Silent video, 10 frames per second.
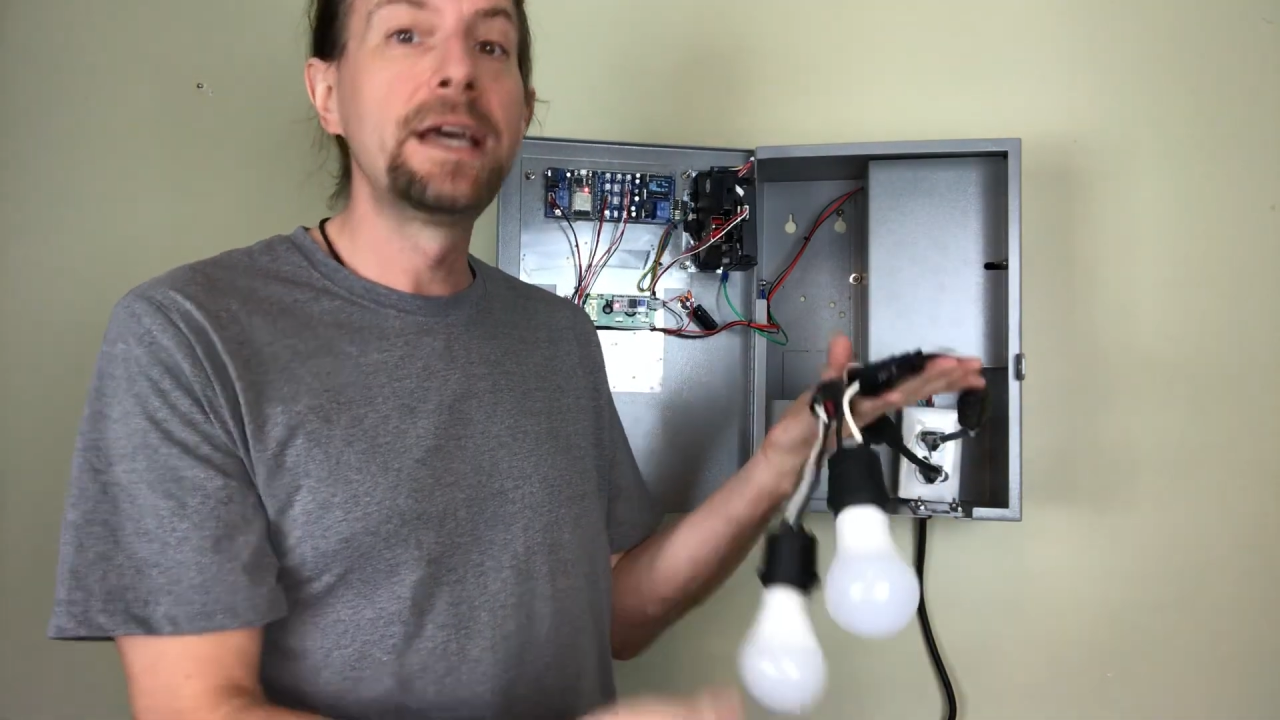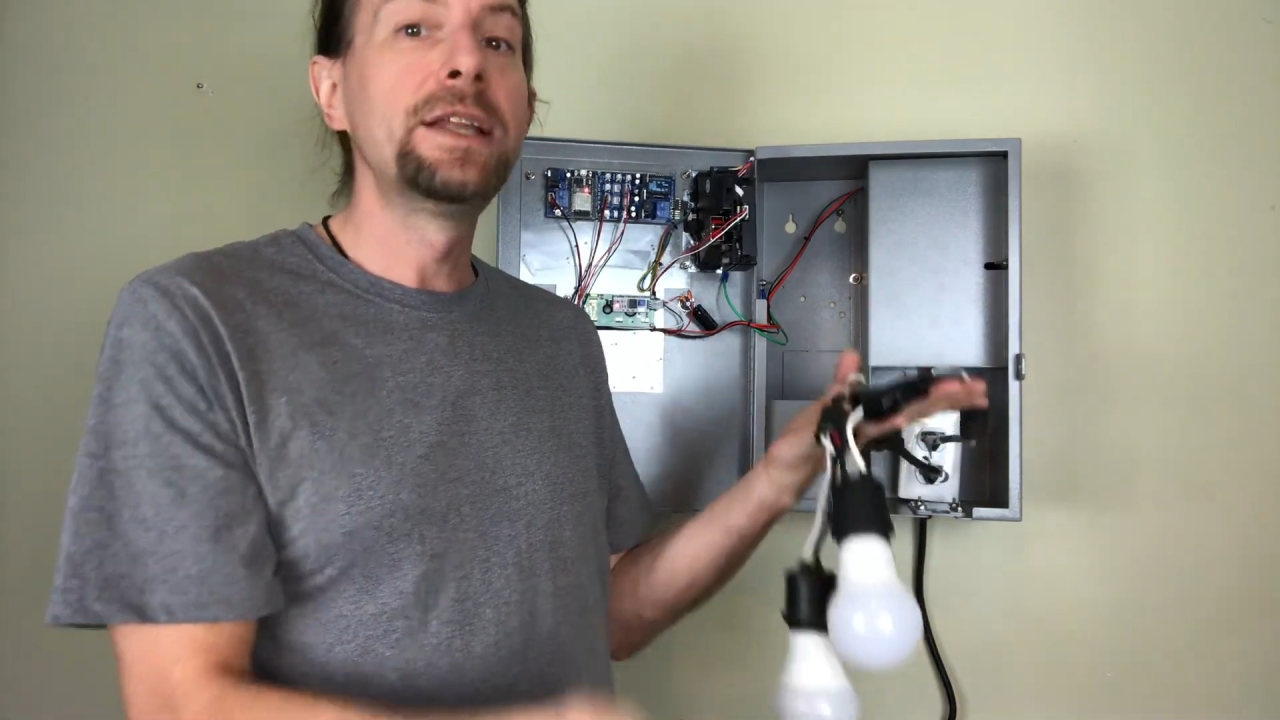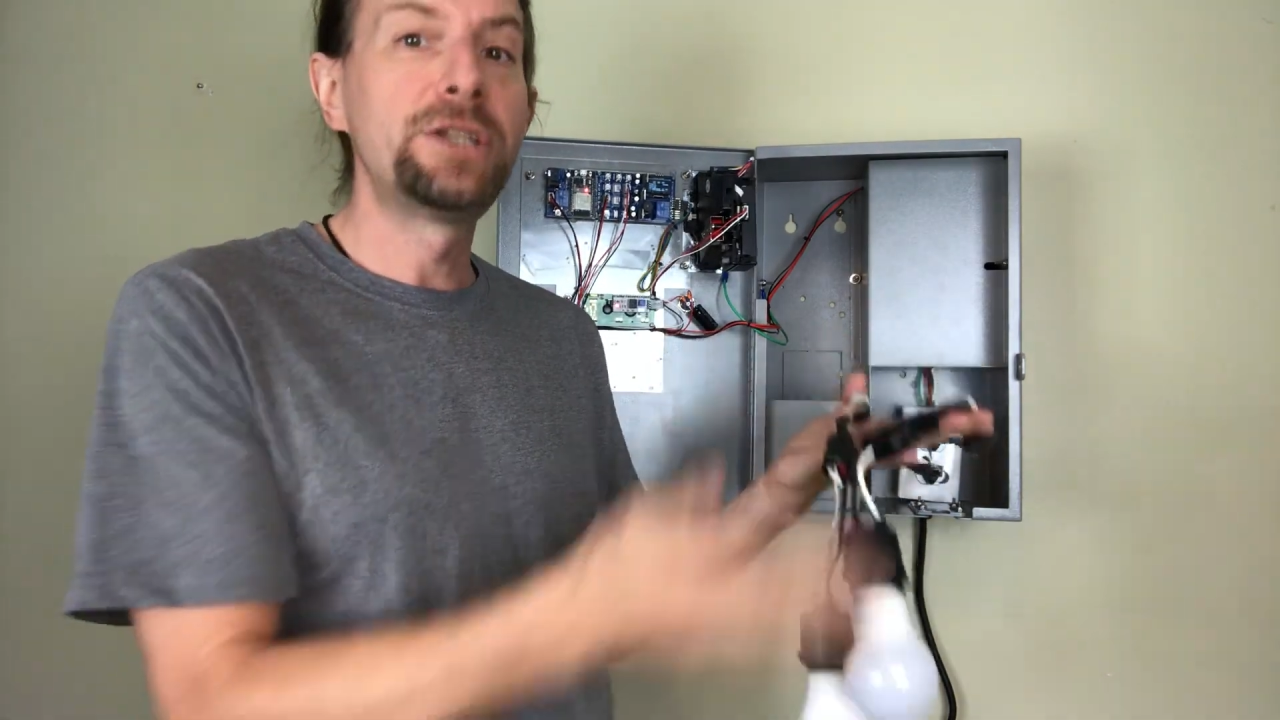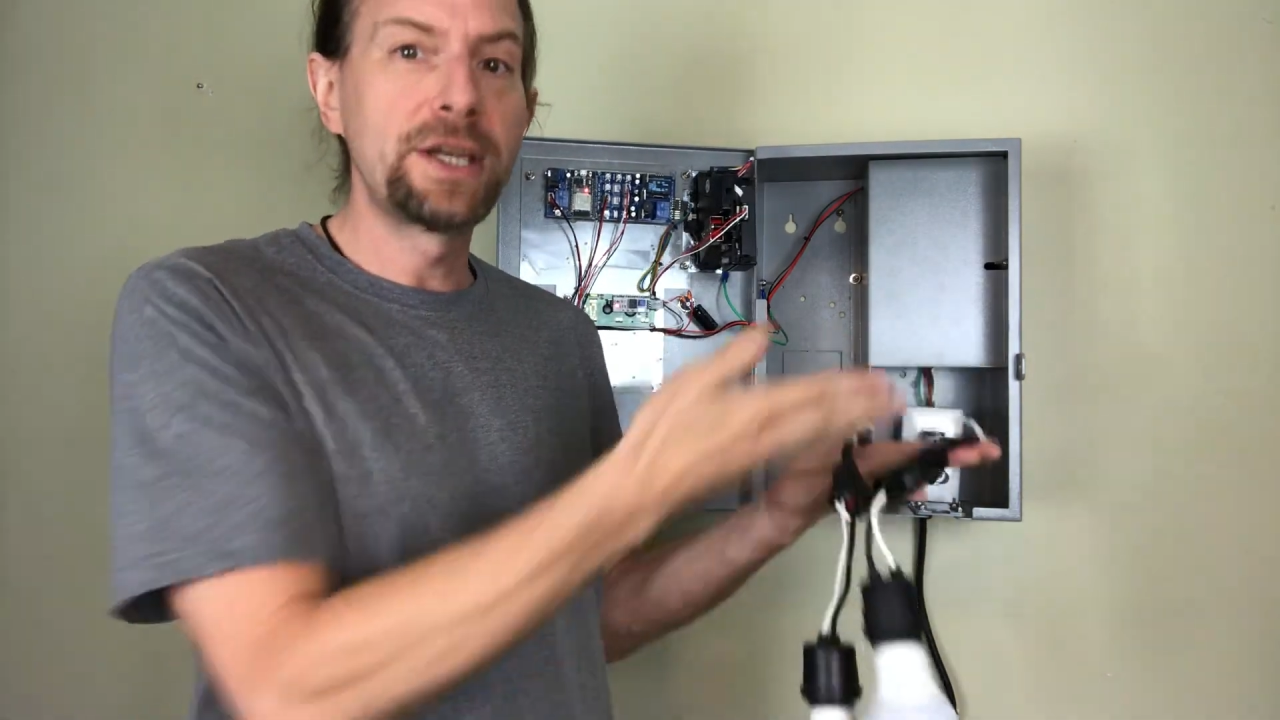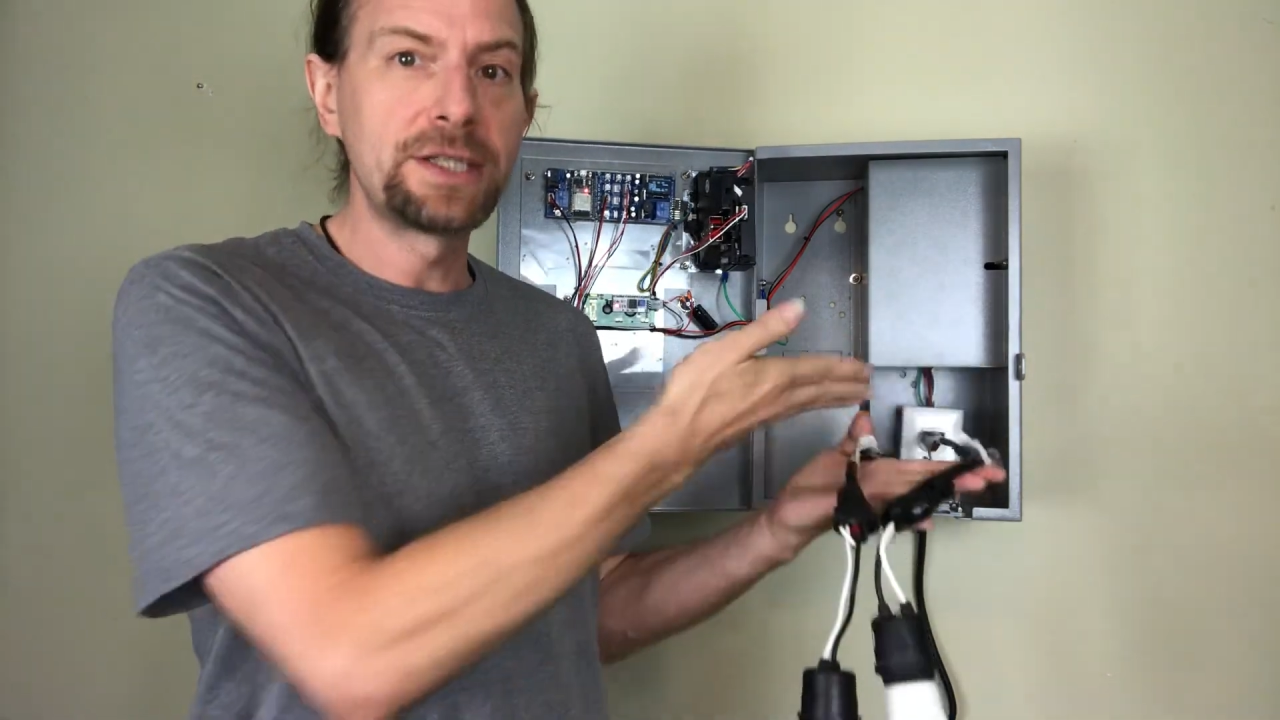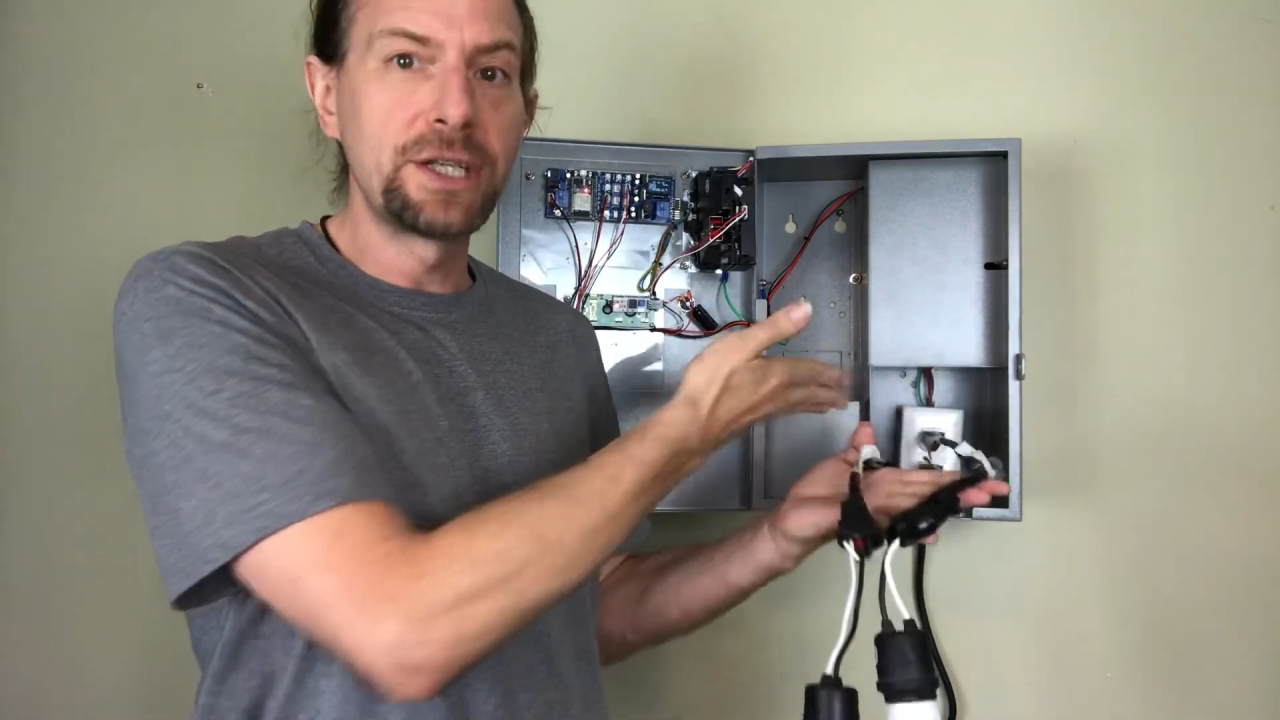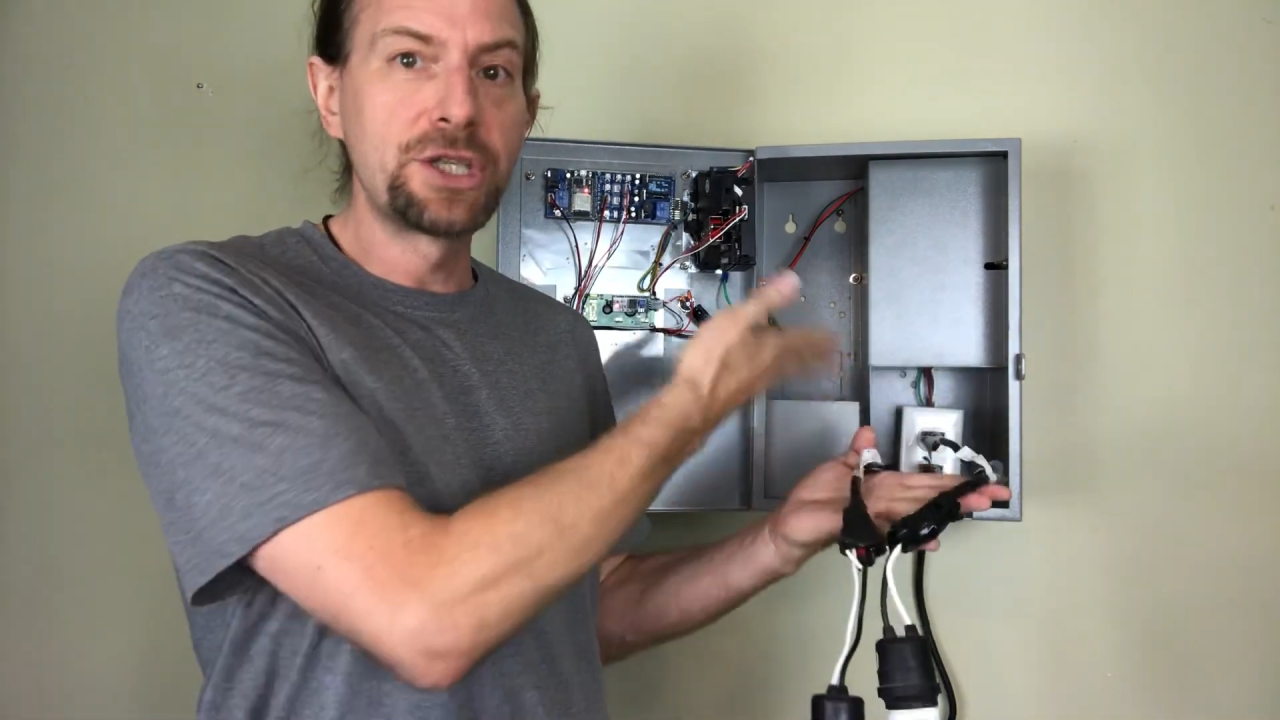just to